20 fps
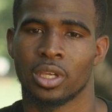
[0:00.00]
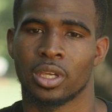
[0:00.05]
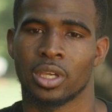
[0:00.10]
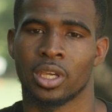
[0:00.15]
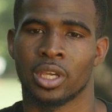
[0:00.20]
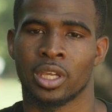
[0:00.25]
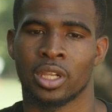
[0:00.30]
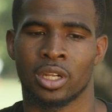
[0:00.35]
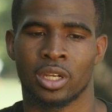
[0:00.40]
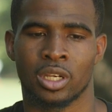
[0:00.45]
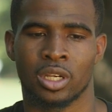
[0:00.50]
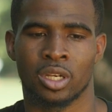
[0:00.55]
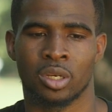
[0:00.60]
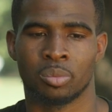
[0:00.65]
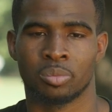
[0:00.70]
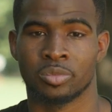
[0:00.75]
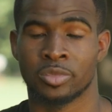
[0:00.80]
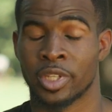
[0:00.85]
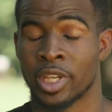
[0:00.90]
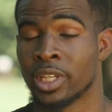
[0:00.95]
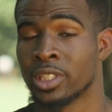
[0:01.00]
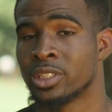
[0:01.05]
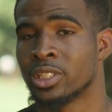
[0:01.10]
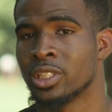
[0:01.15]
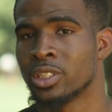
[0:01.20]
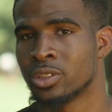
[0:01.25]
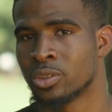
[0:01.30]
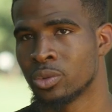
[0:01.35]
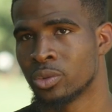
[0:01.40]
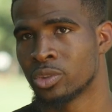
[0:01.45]
And they
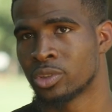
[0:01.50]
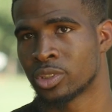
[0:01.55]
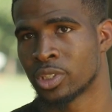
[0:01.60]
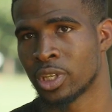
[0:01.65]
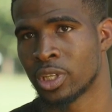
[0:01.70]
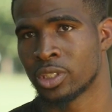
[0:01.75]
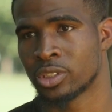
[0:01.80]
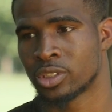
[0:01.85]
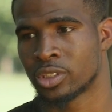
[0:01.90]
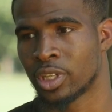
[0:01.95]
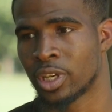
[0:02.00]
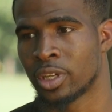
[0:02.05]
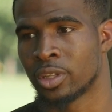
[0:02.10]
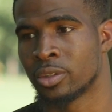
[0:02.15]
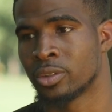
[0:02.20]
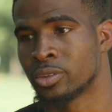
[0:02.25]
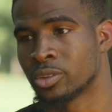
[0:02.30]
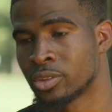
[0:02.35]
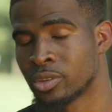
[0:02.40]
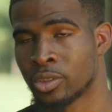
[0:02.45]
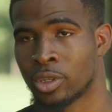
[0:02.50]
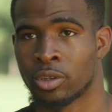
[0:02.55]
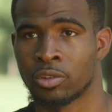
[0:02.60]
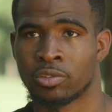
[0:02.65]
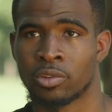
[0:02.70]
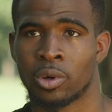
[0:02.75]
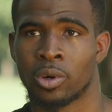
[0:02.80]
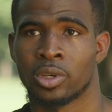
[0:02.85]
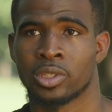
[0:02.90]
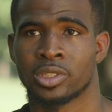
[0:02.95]
teach you the same standards, as
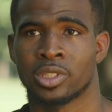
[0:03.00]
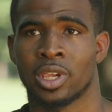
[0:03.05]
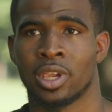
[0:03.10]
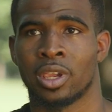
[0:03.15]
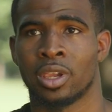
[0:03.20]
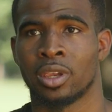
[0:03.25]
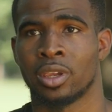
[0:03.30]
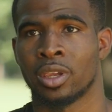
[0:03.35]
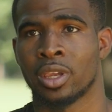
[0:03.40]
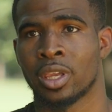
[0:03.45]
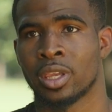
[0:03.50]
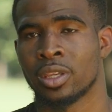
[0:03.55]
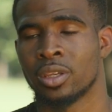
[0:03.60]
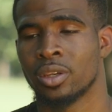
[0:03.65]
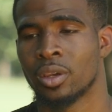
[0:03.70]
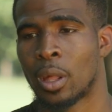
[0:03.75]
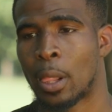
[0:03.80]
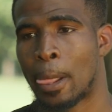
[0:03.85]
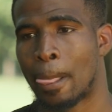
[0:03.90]
far as KAA,